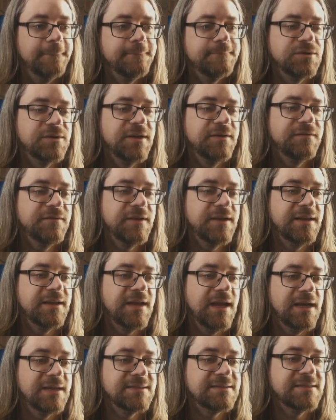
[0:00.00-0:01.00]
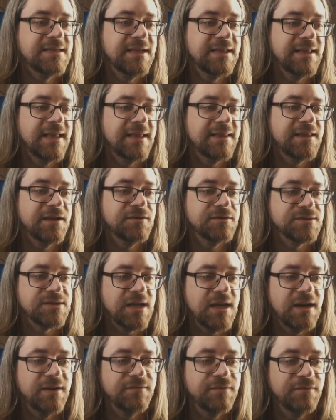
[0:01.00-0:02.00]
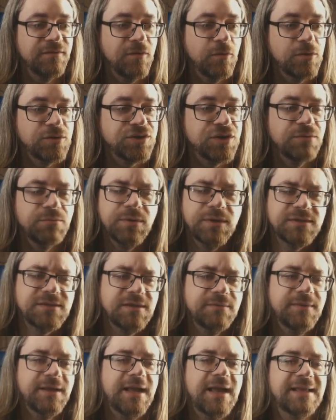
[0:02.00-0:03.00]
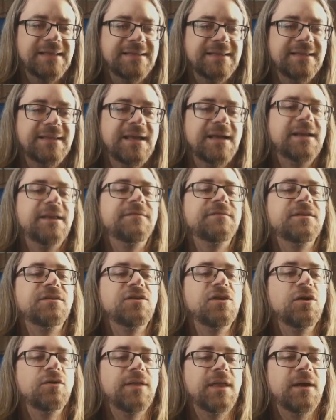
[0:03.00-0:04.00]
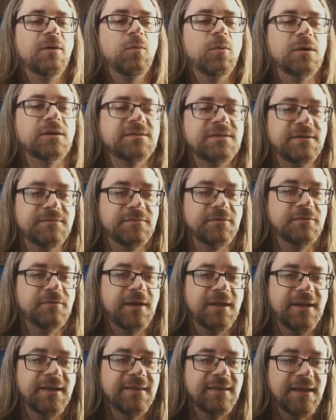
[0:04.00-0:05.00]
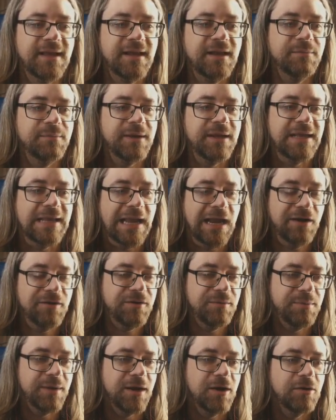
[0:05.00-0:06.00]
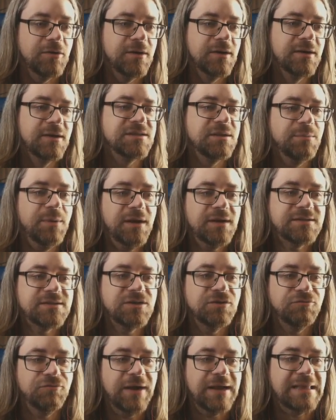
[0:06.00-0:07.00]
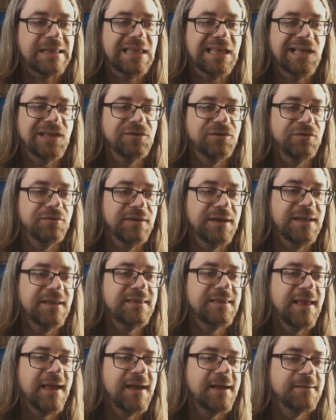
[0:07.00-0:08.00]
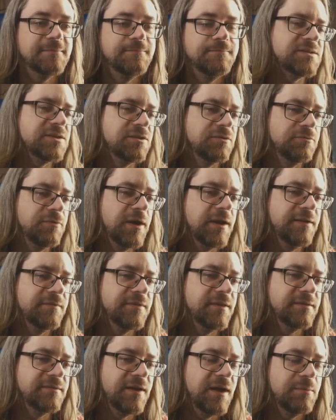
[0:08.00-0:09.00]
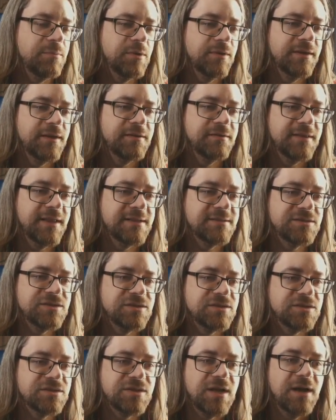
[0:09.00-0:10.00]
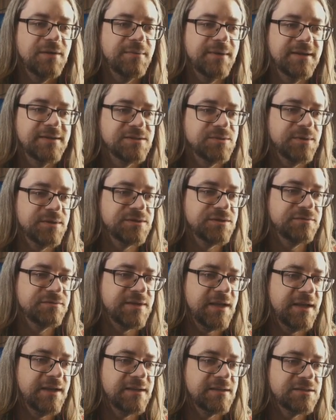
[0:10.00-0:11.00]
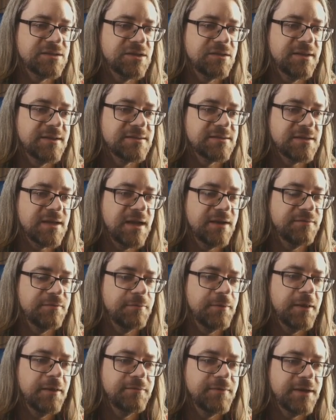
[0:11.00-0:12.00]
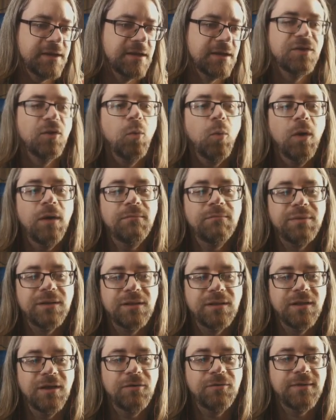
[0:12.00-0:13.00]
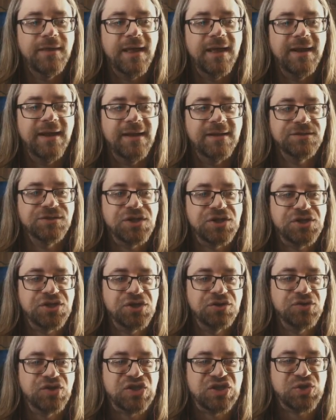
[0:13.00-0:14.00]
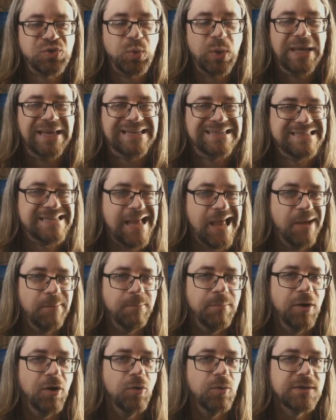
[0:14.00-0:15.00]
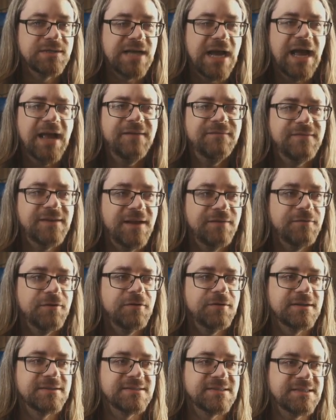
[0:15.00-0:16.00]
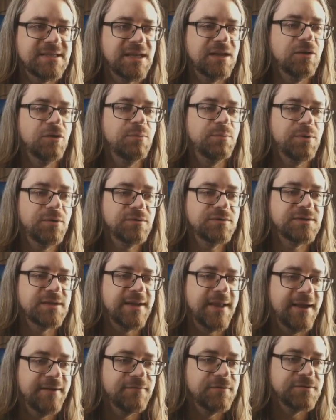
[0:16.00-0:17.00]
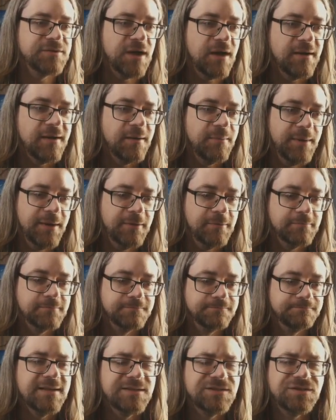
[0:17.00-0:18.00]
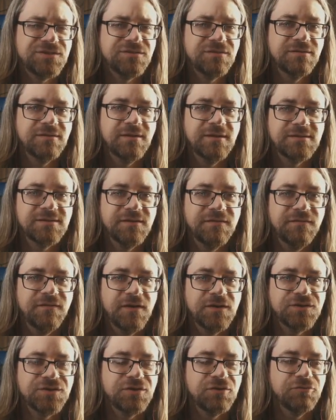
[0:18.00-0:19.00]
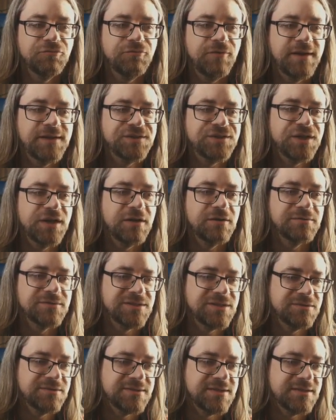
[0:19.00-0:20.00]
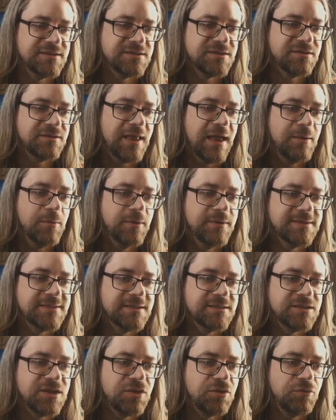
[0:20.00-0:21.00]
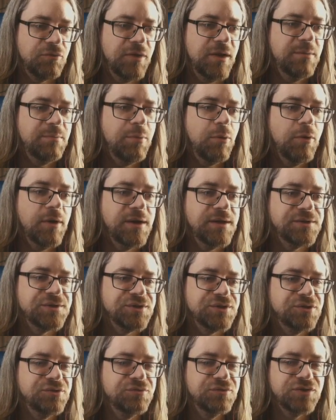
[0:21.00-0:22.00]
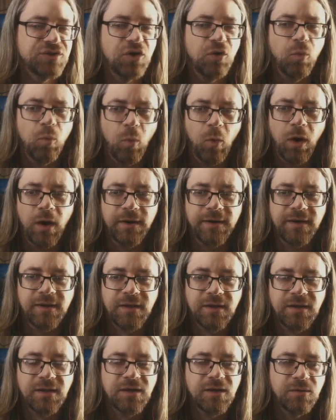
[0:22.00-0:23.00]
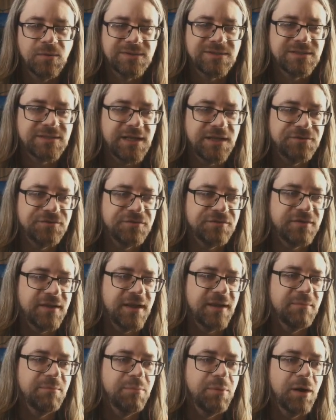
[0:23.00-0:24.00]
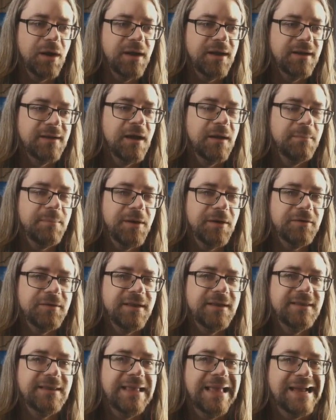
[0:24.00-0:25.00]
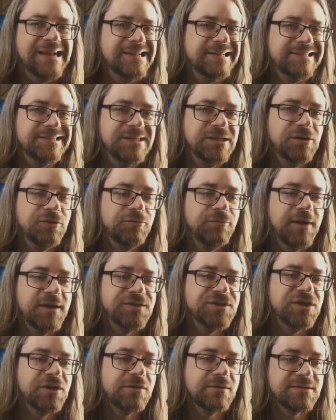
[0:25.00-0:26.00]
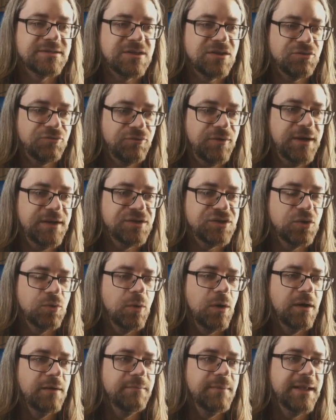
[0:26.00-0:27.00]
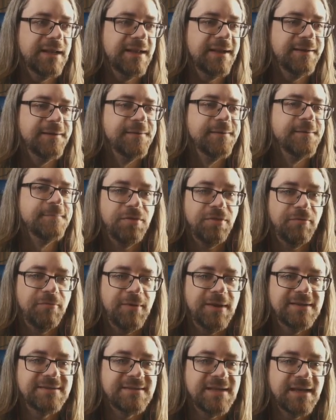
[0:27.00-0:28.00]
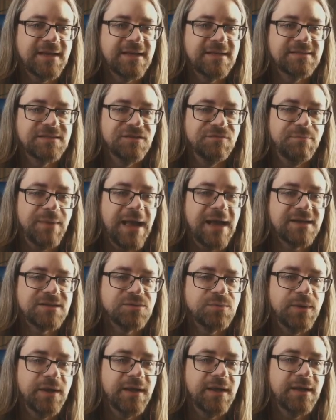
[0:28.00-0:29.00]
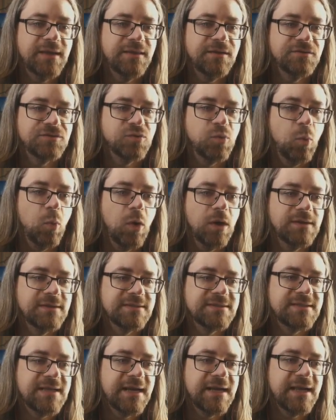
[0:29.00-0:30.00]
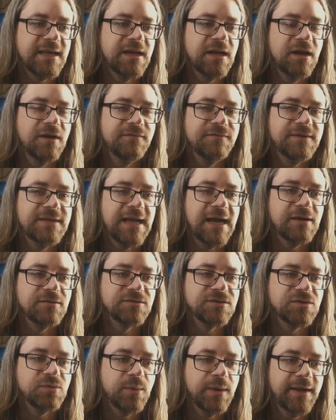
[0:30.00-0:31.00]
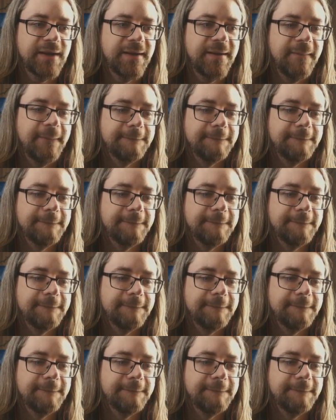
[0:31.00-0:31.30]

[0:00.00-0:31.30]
So definitely not seeing that there is kind of unfortunate, but something I did not even know that was ever anything anybody cared about is the box directly underneath that. The box to the right of the top one there, that's just how many swings you've taken, so that's kind of irrelevant. But the one below that actually shows swing tempo, which I've never heard a single person ever talk about, and it's a functional ratio. So that one says 3.2 to 1, which is interesting, but apparently the ideal ratio is 3 to 1, meaning for 3 seconds of backswing, there's 1 second of downswing.